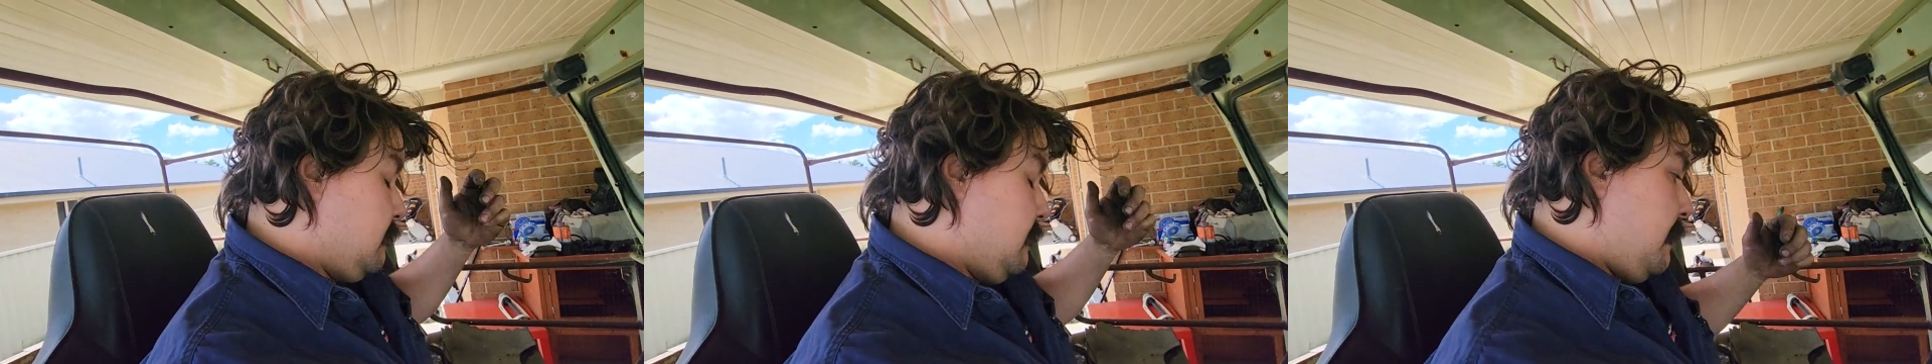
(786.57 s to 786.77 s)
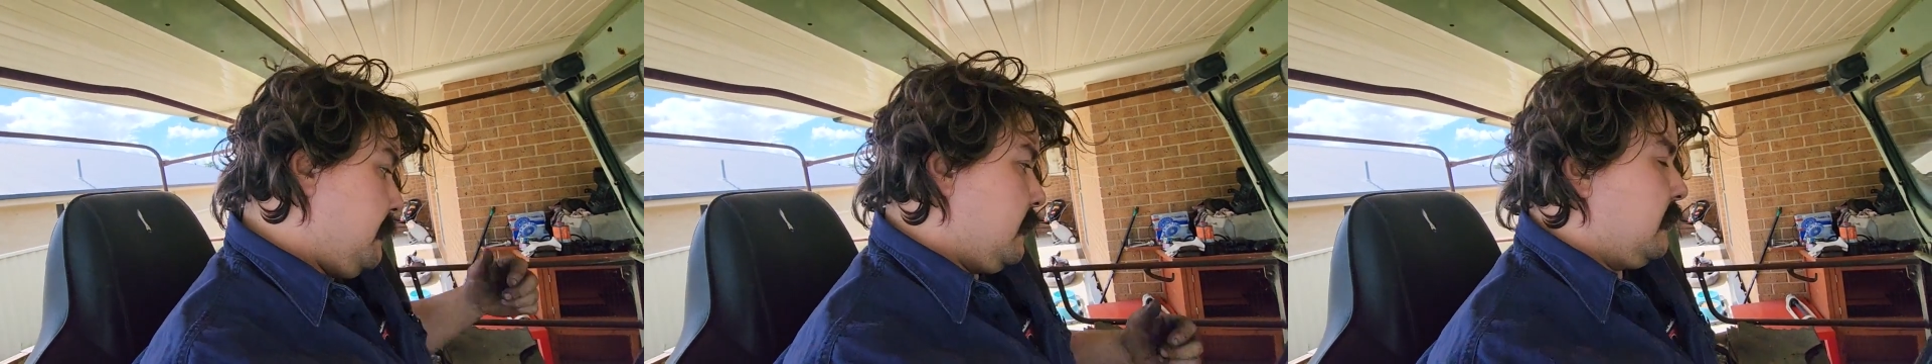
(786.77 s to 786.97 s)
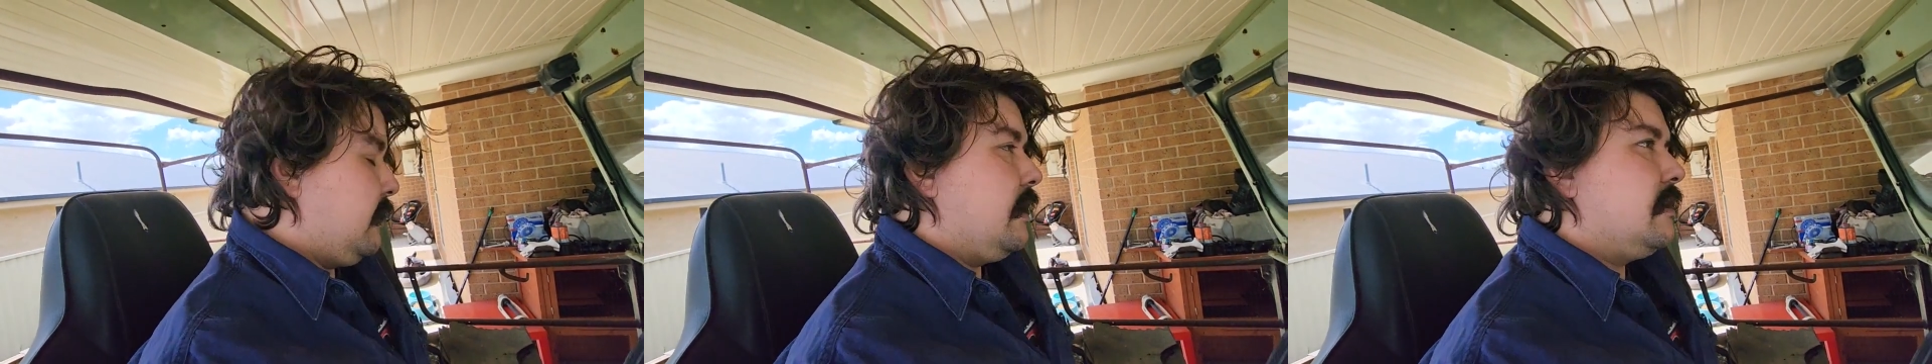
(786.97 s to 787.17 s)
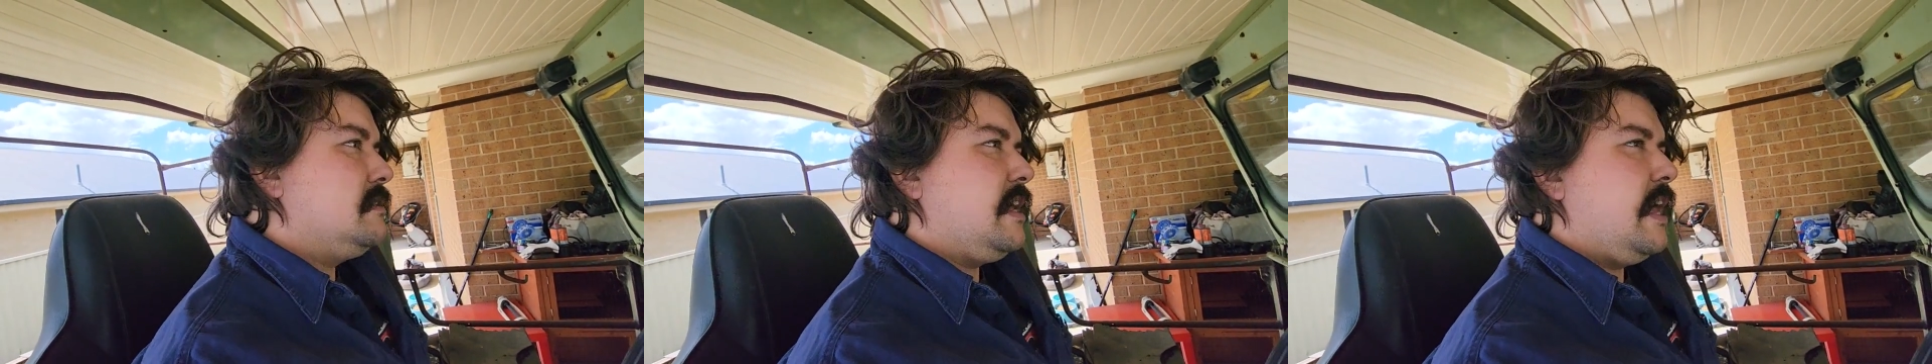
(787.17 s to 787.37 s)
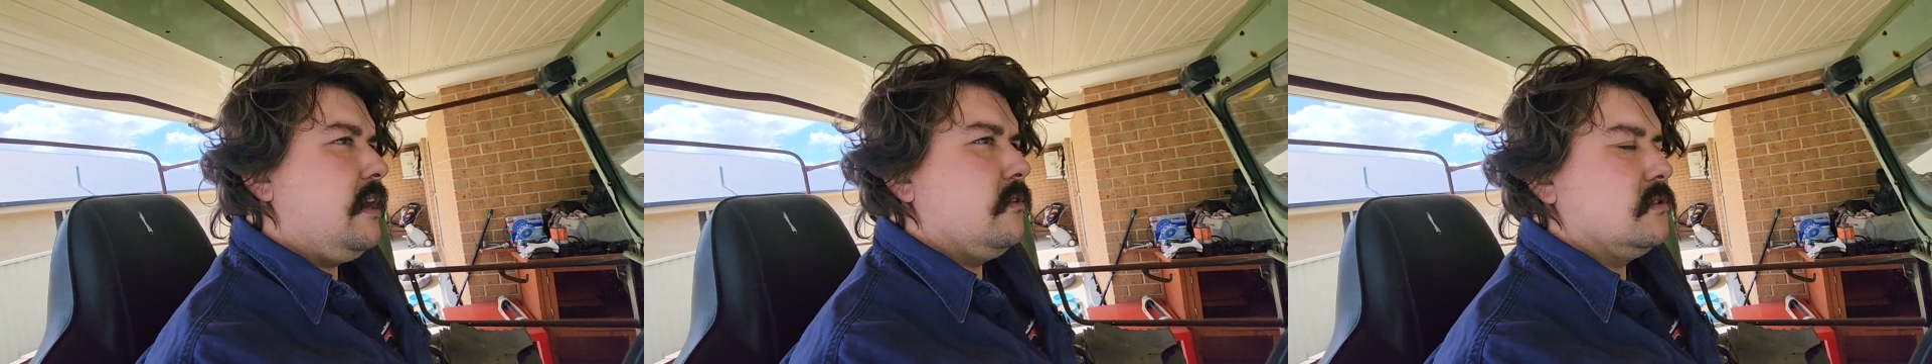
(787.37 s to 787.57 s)
Maybe I can go
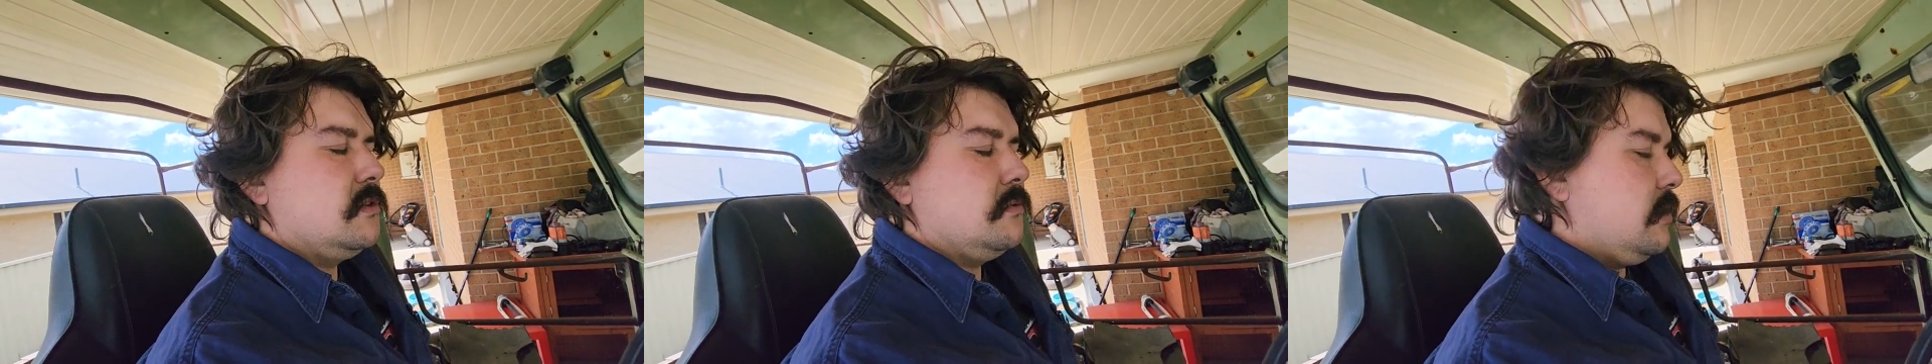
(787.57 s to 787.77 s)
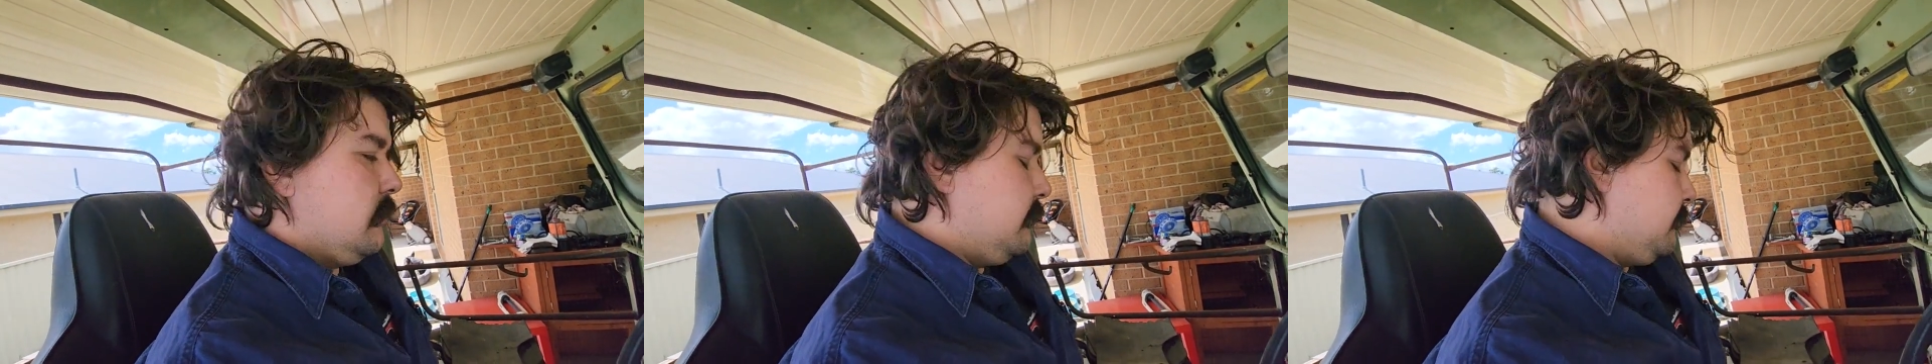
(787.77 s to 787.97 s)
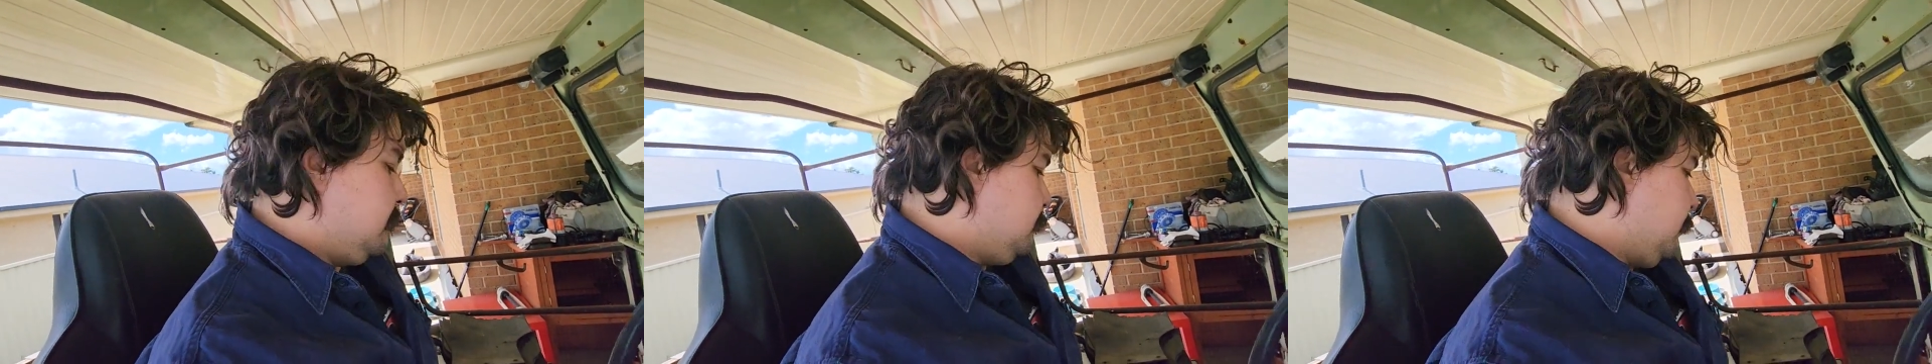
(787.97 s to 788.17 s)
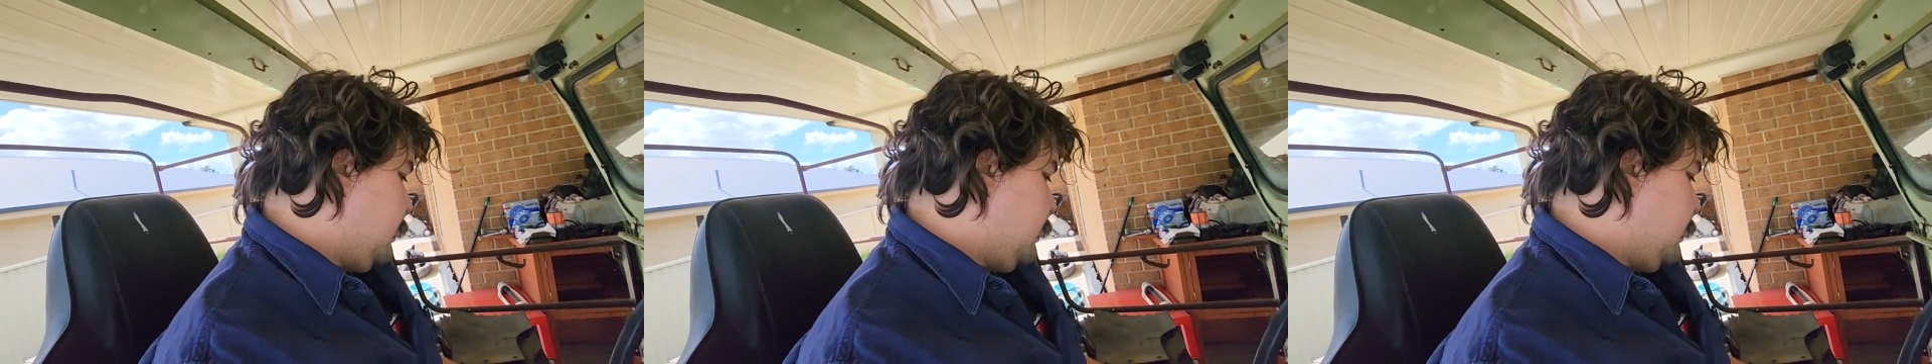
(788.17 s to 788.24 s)
10 or 12,